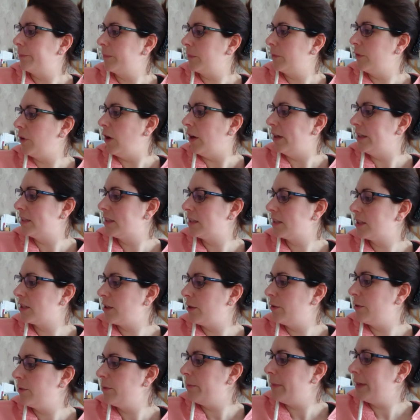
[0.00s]
Right,
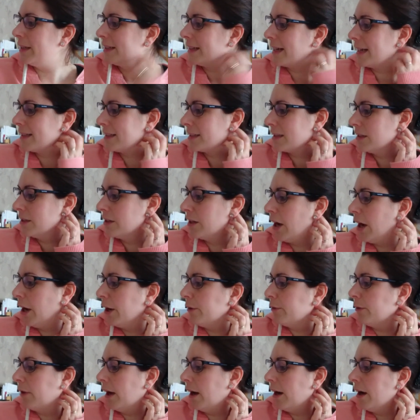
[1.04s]
so Madagascan
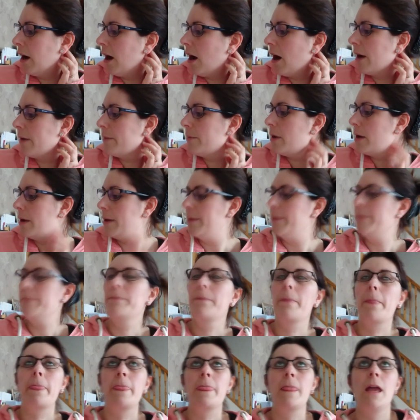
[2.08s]
Cola. I'm
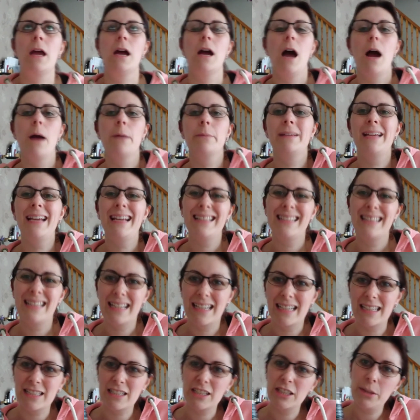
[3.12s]
guessing
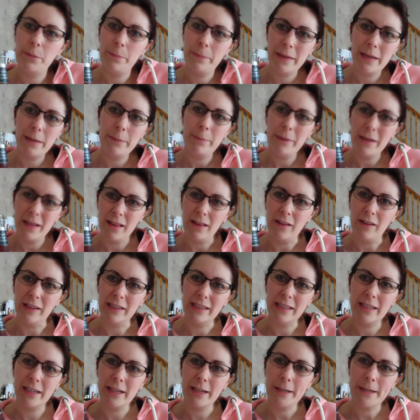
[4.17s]
it's going to be a bit
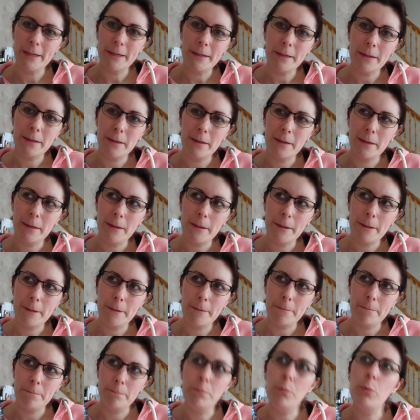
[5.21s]
like,
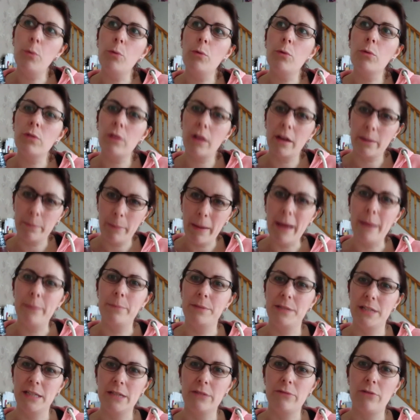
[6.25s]
more like
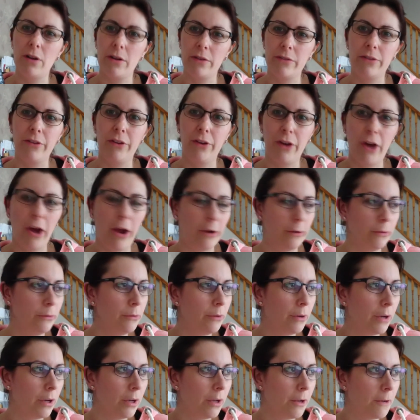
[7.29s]
Pepsi rather than
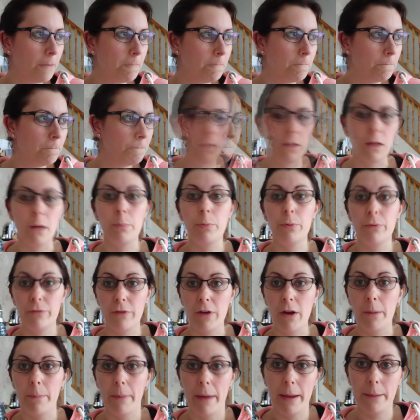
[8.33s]
Coke. I
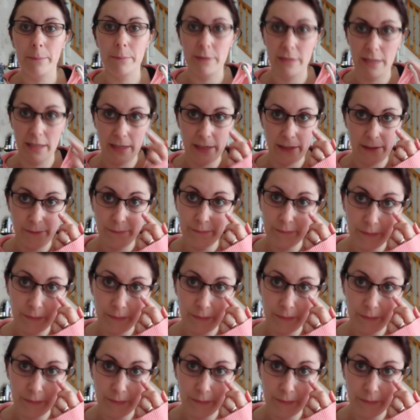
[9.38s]
prefer Pepsi.